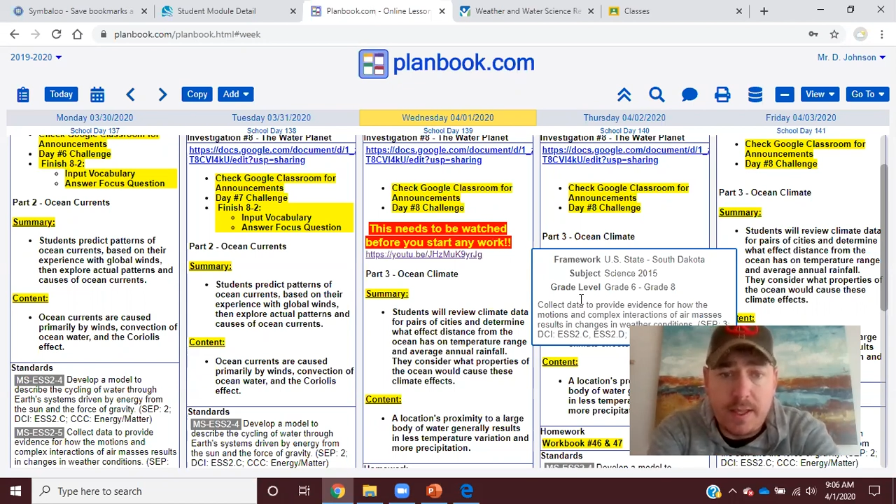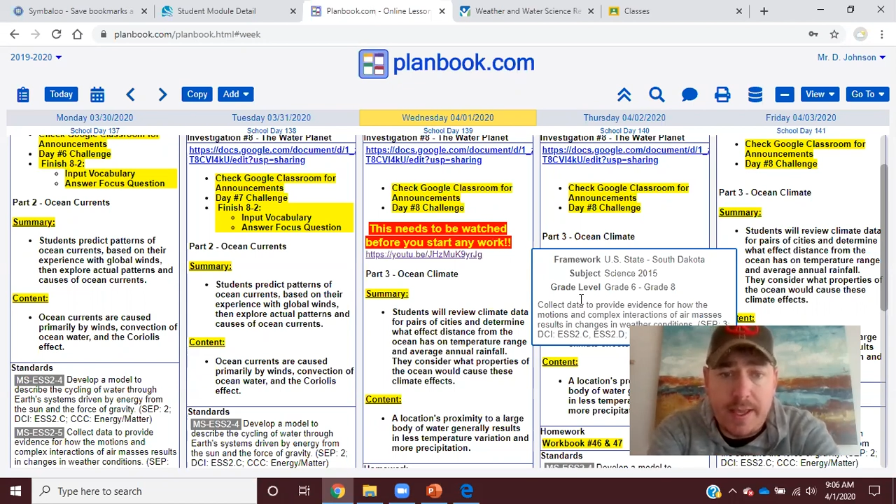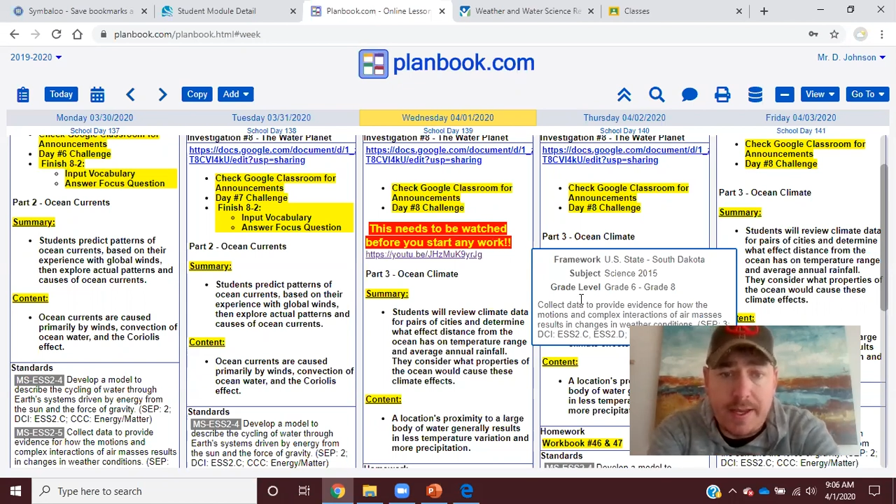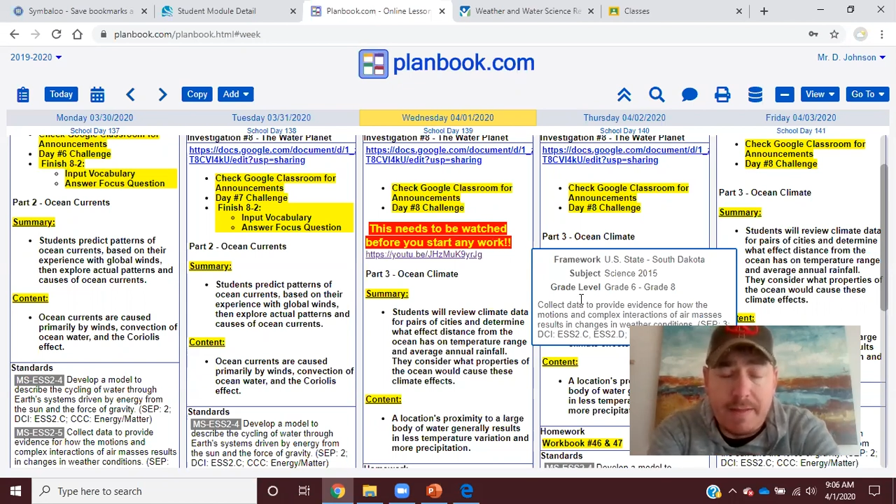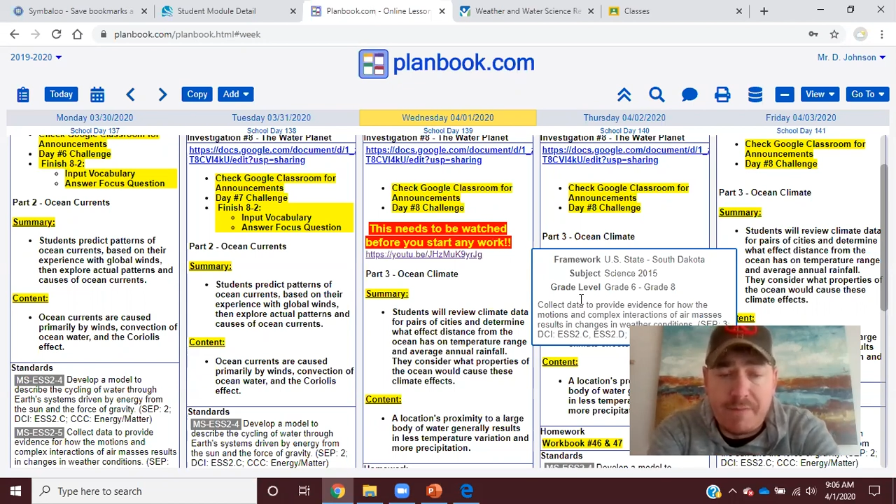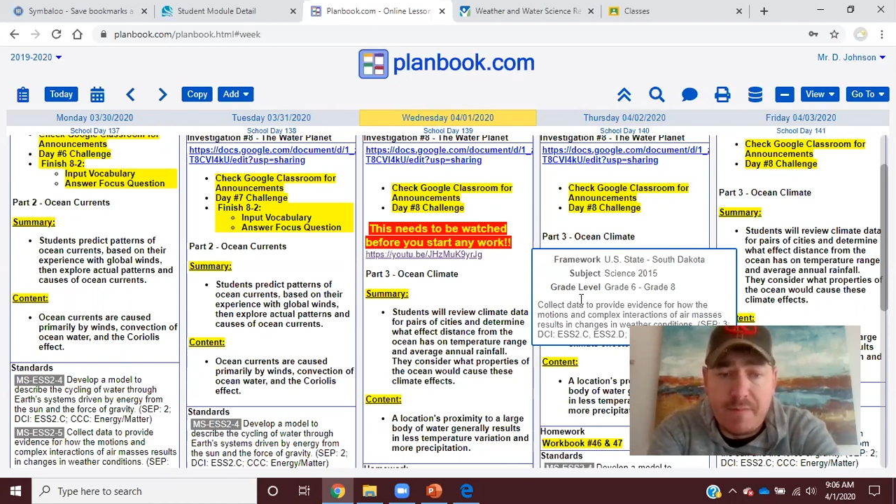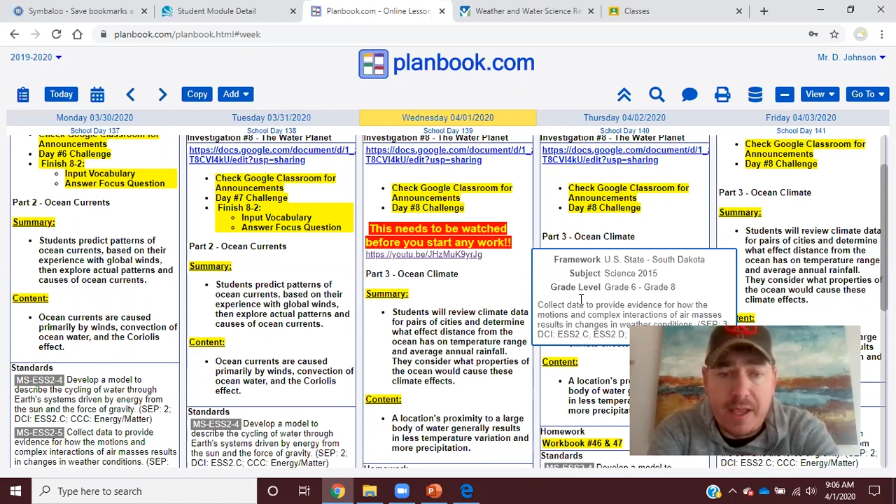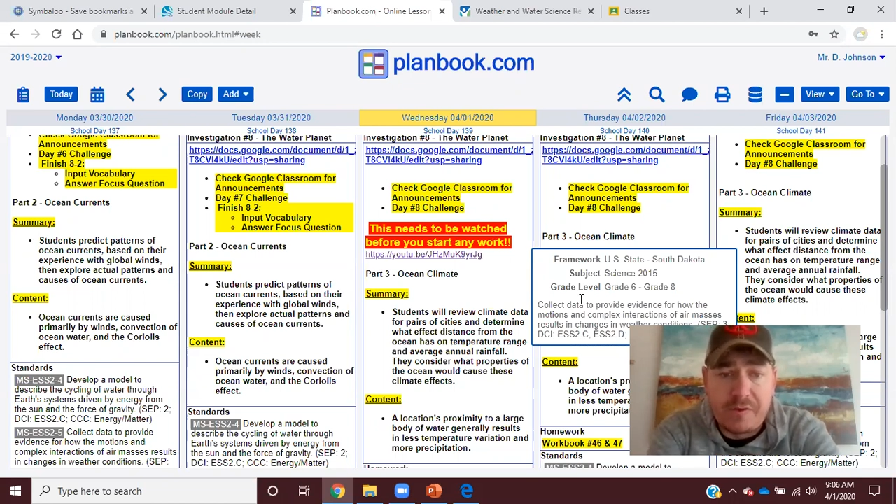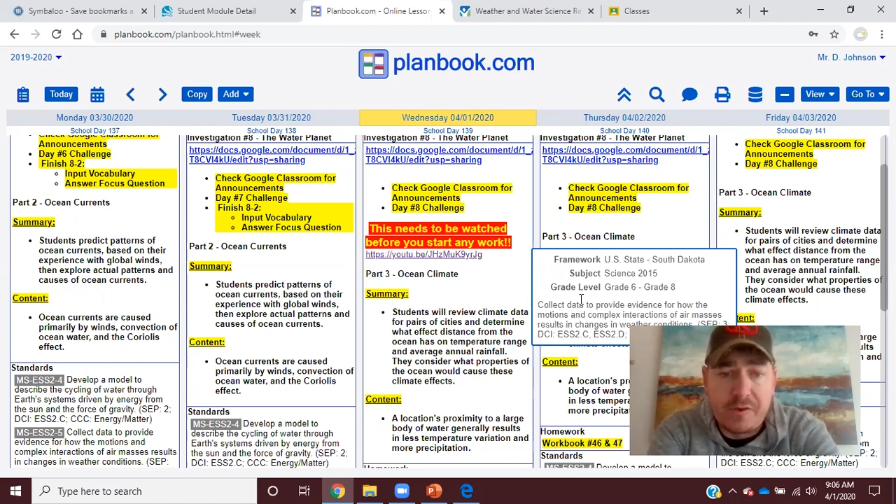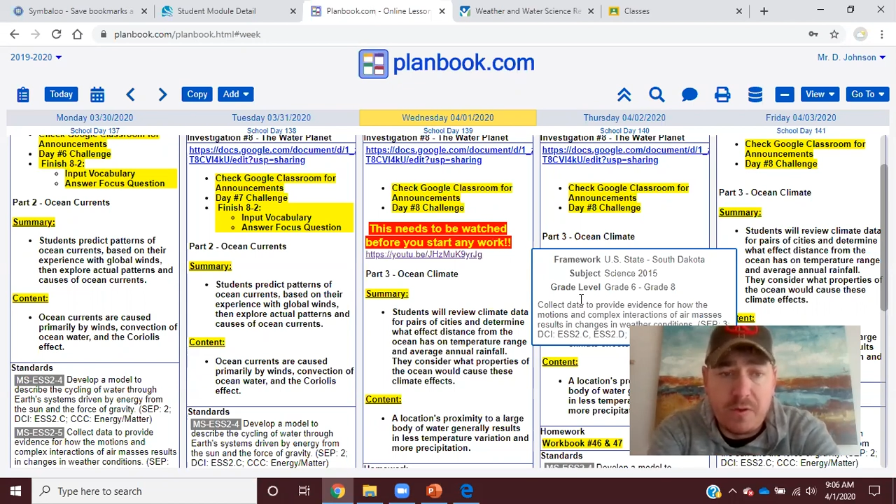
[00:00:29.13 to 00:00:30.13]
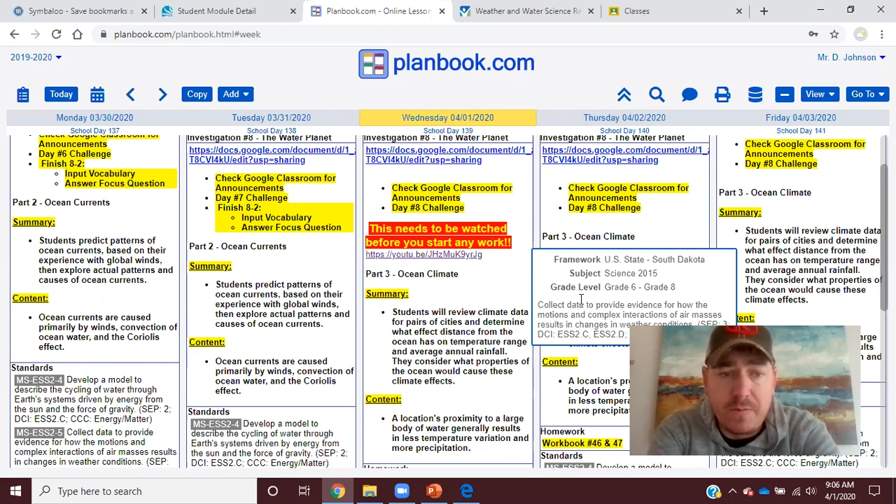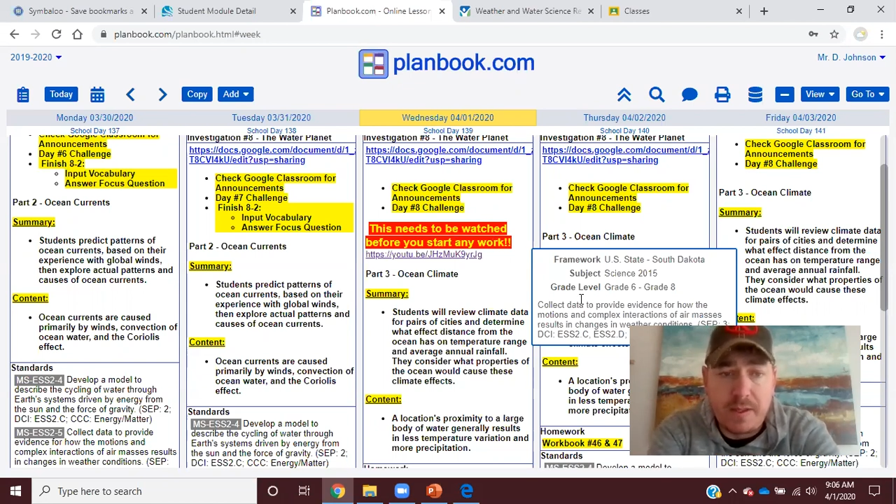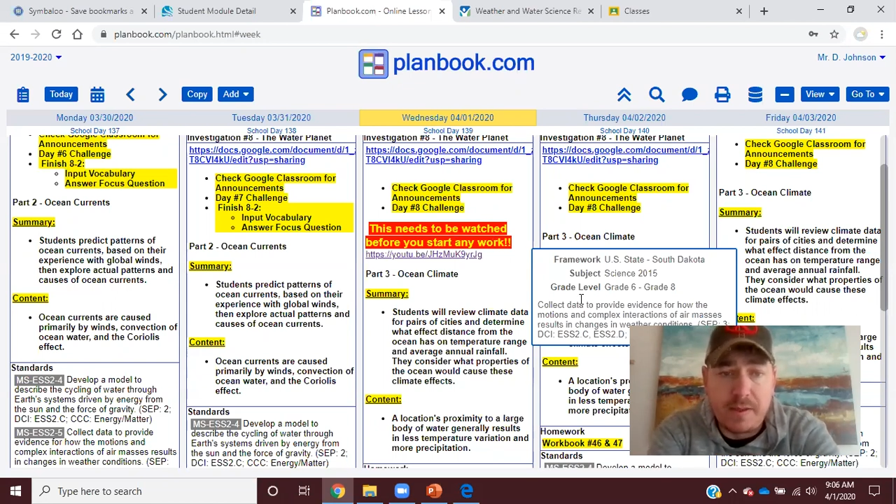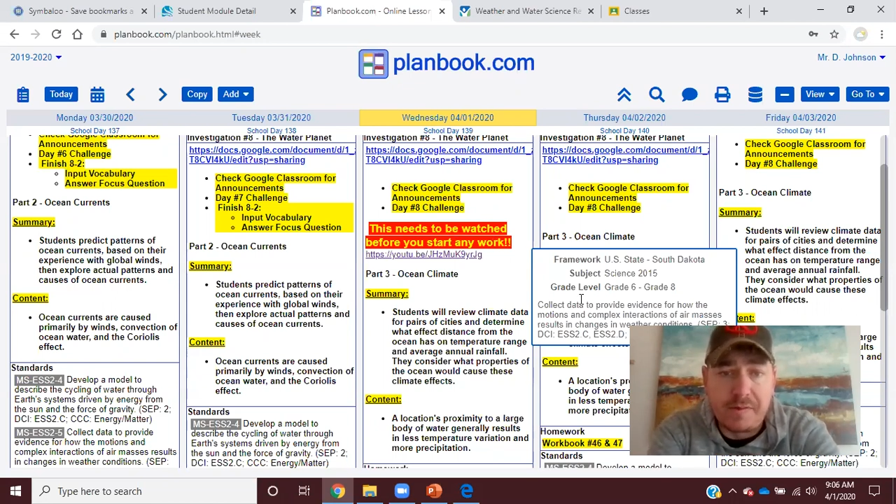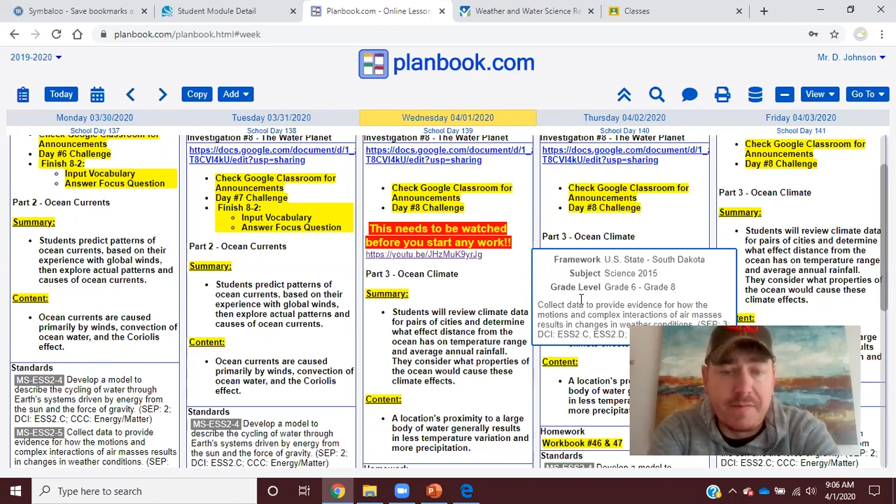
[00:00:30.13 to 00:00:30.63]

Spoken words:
and informational, because